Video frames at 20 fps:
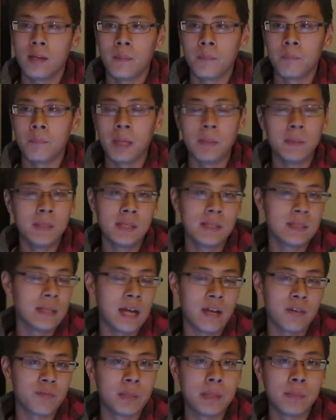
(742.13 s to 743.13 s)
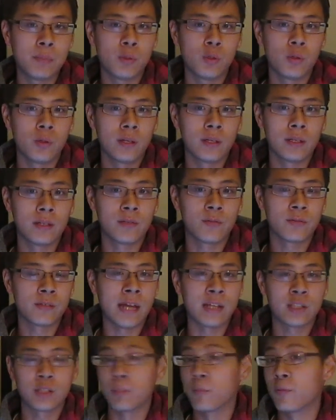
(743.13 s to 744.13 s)
Maybe a lot of people
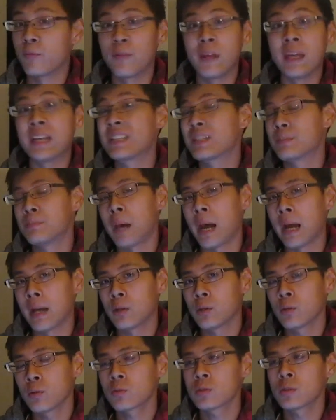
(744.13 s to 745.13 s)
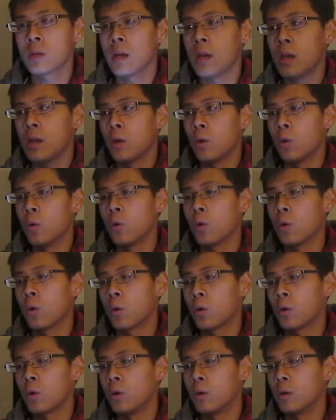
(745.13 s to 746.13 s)
flash him fake smiles
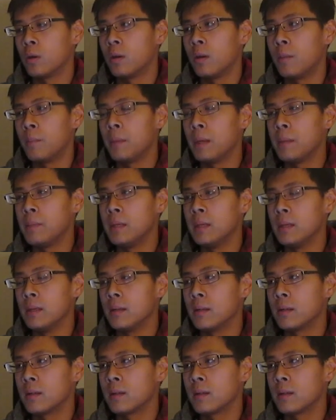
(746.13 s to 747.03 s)
or maybe